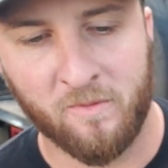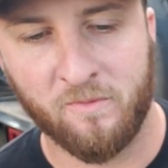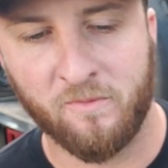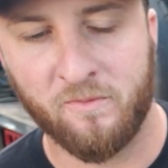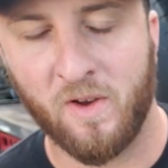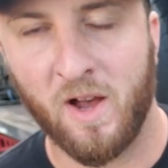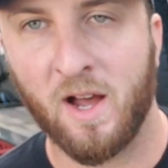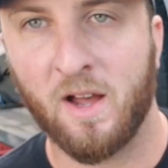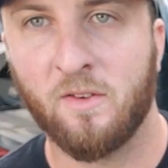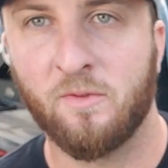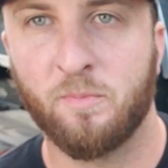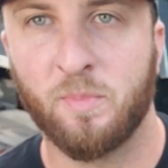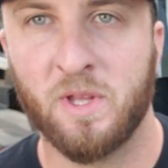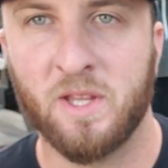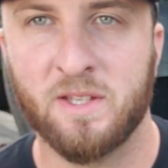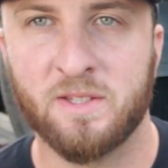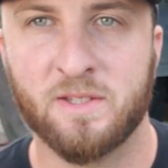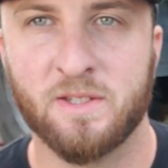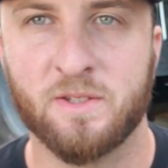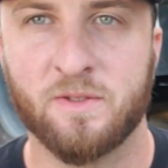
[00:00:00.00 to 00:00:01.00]
5
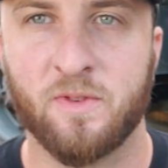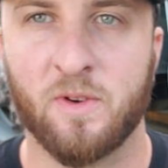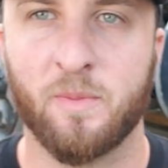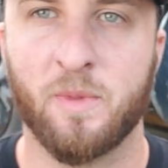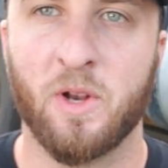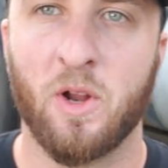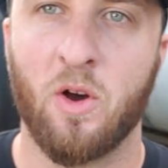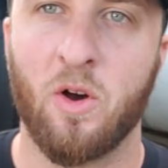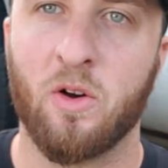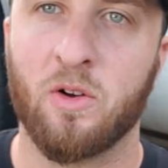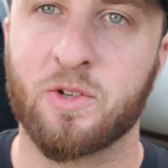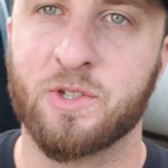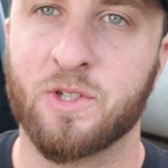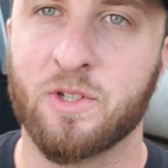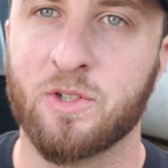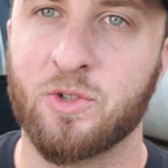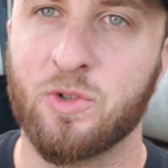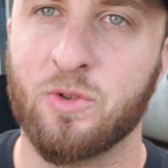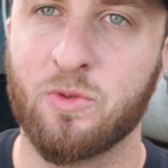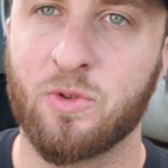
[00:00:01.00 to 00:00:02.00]
pieces from an auction,
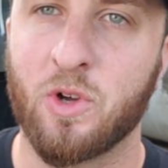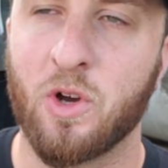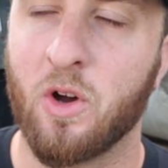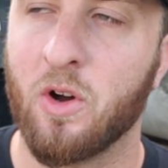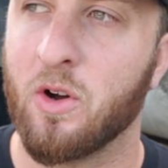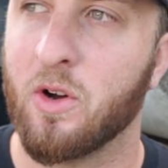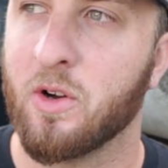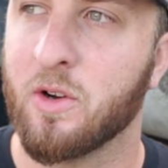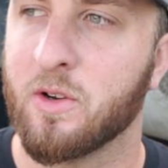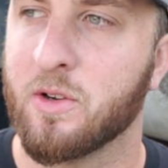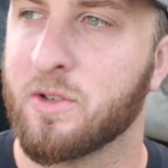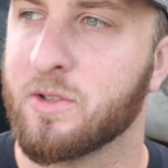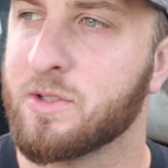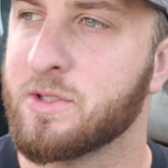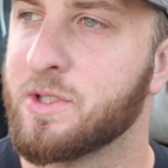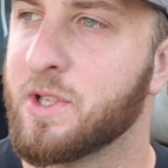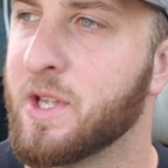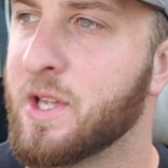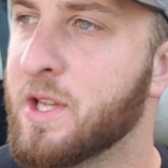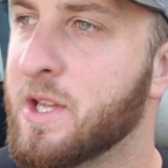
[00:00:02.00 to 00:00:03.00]
2
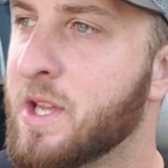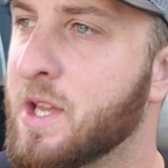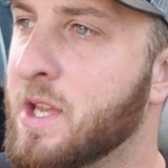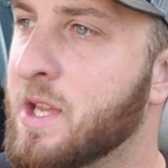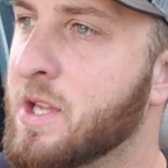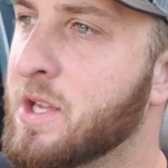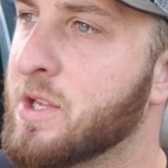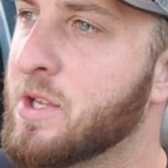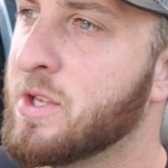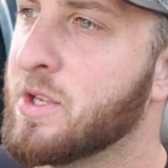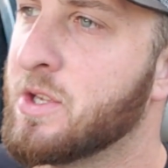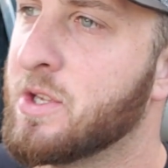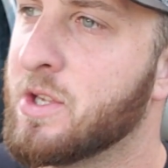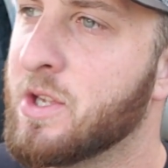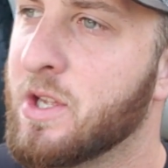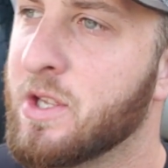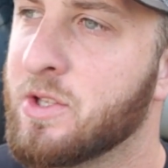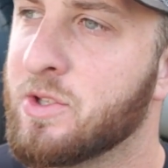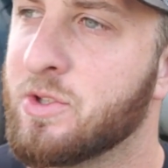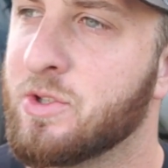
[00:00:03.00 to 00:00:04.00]
cars
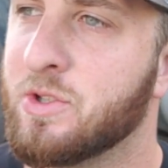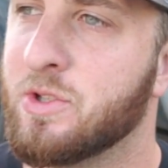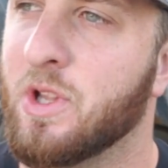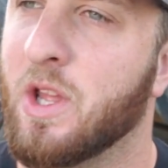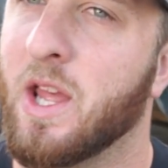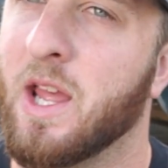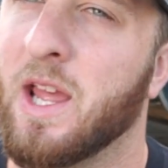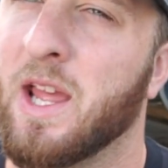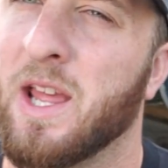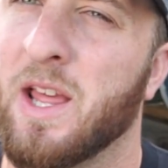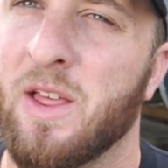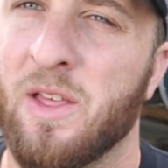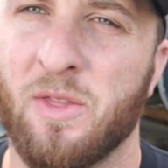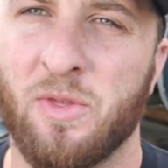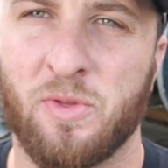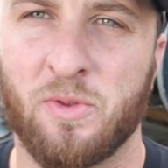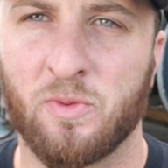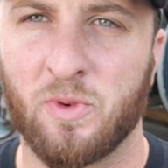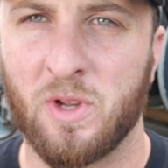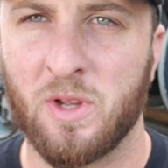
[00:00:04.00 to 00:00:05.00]
and
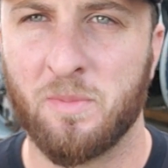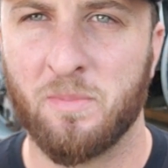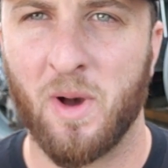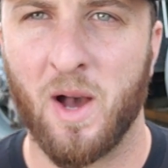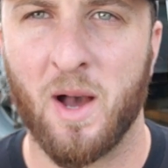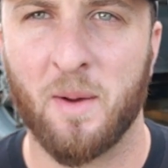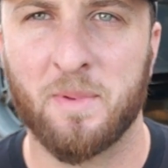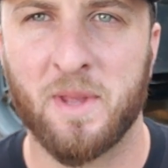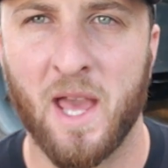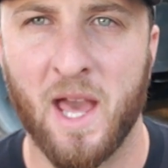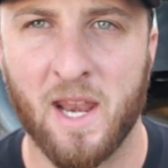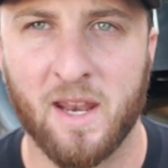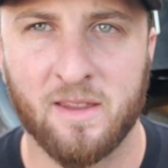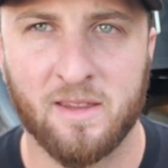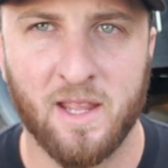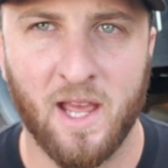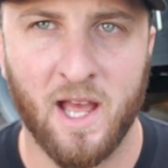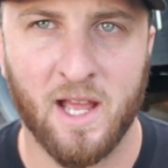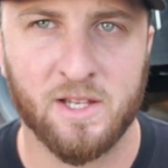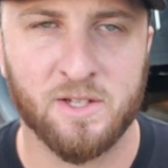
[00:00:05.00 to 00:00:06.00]
3 Bobcat
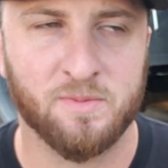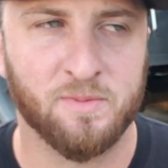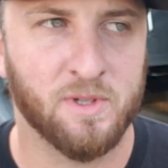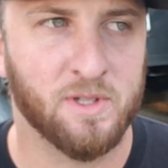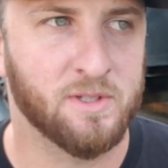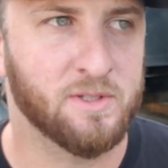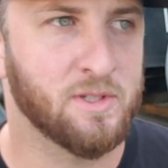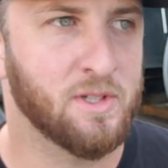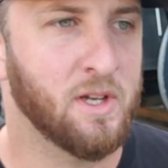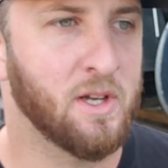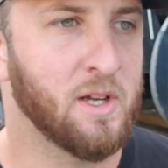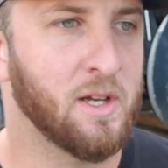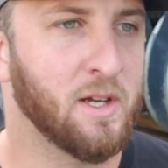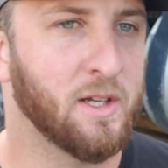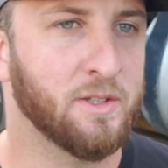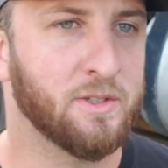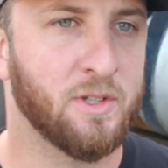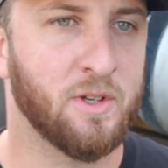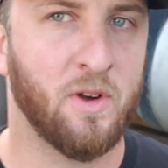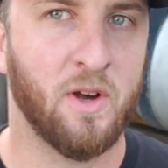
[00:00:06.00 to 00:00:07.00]
attachments.
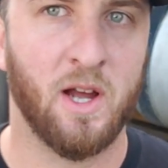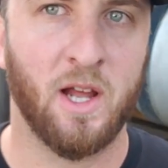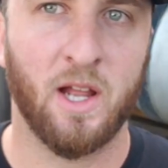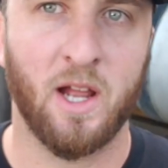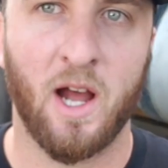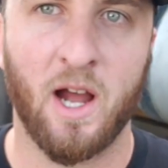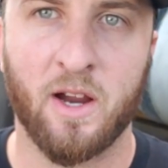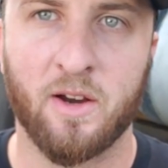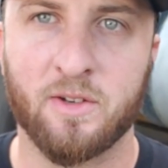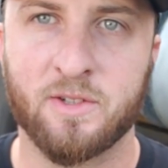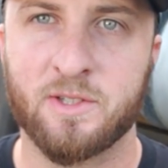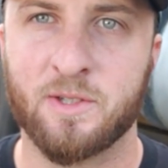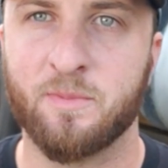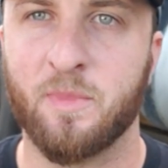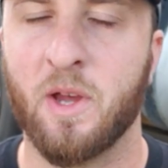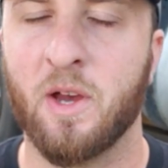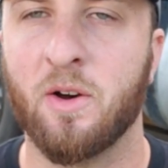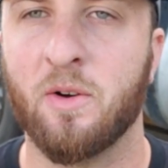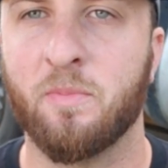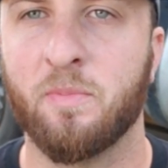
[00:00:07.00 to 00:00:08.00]
So I hired some
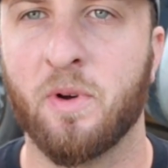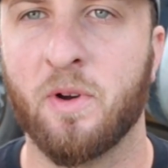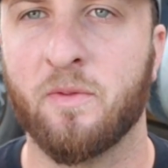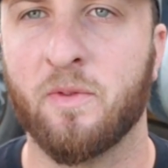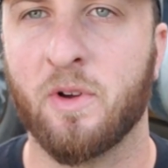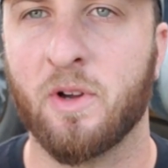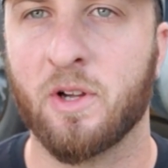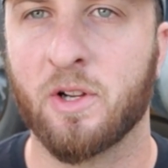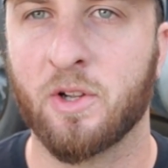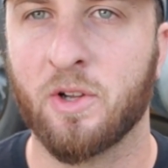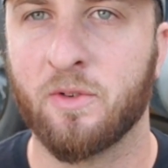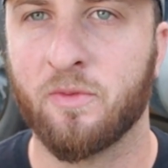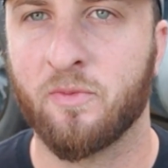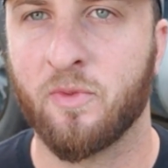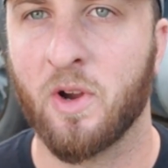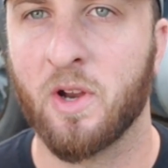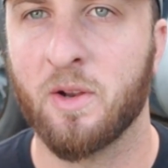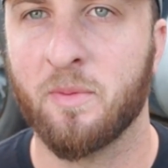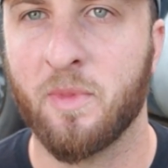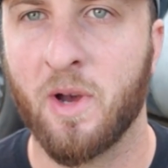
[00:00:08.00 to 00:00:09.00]
help of a good
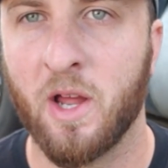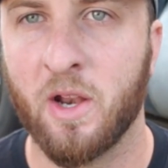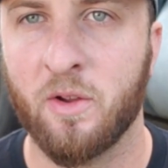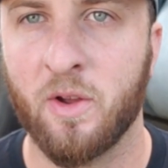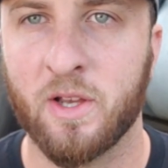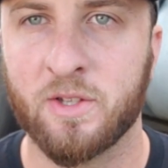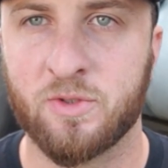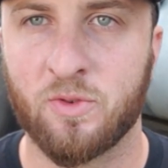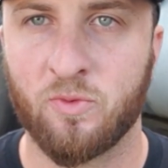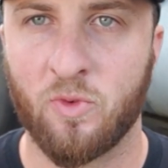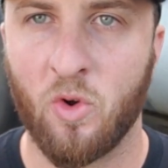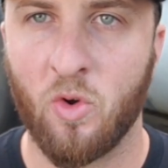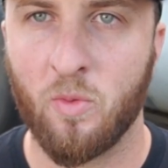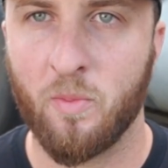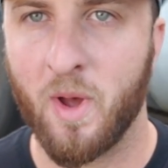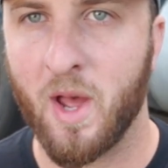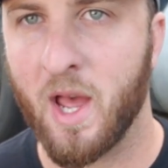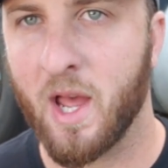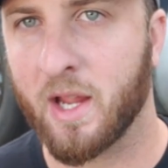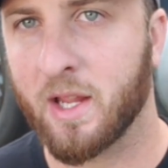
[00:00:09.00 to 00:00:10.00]
friend of mine who has a
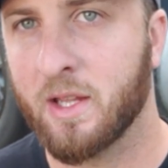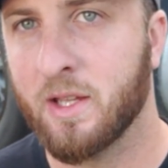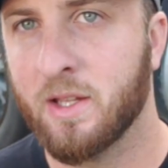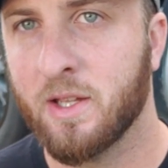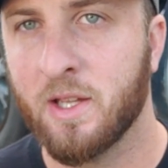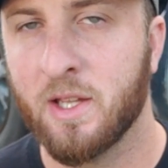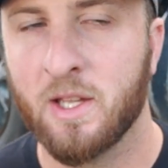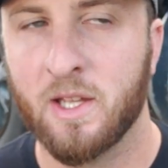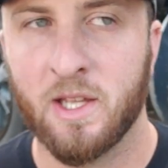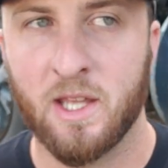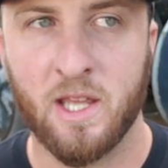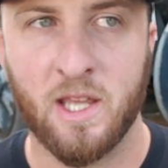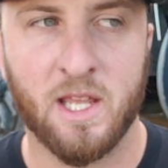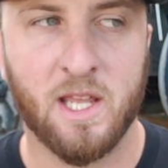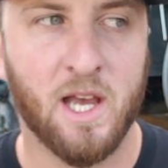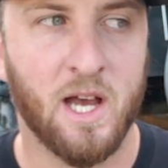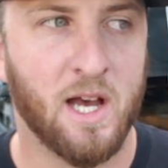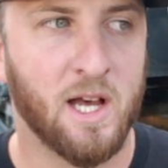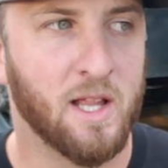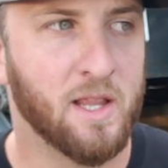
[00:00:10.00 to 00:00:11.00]
rollback. He
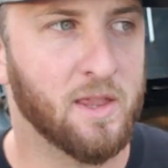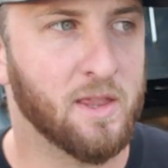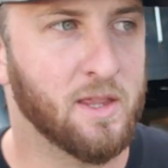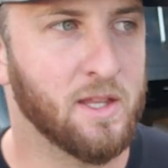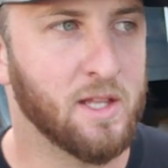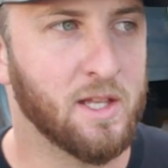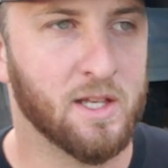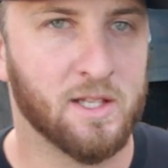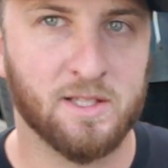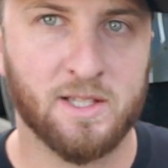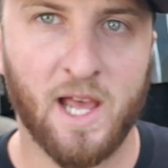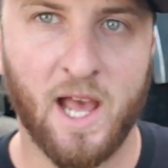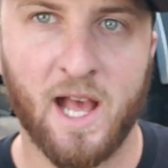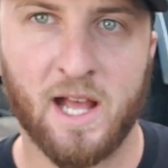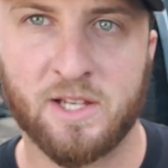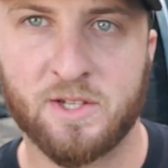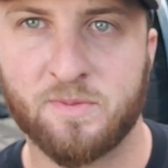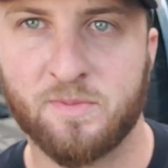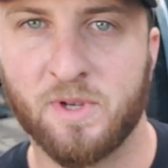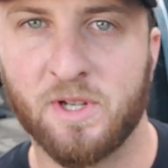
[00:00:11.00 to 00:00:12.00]
got the
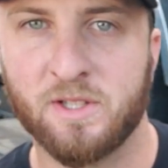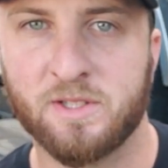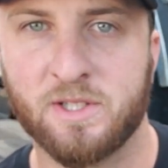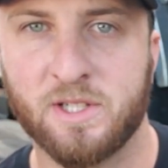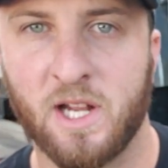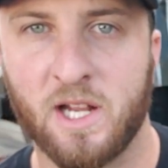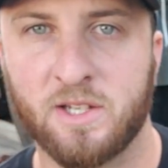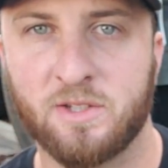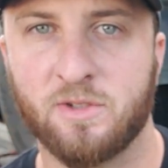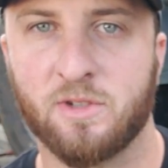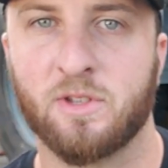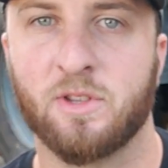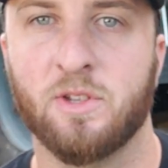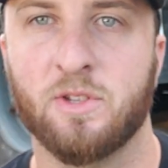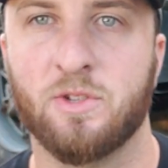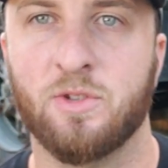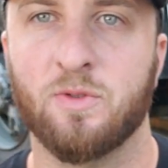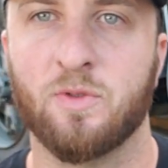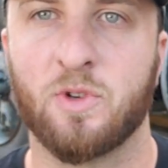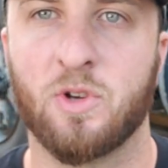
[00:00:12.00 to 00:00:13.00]
attachments and I took the
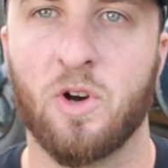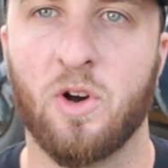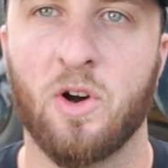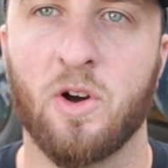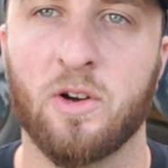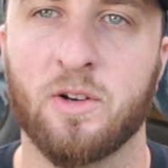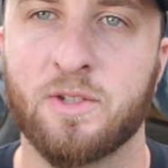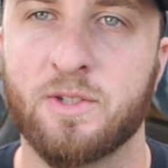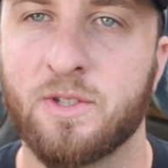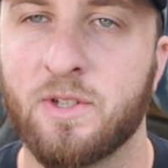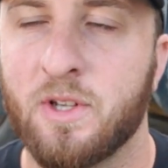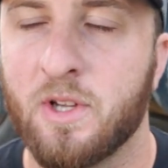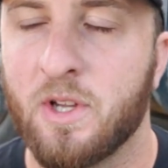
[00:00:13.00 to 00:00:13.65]
2 cars.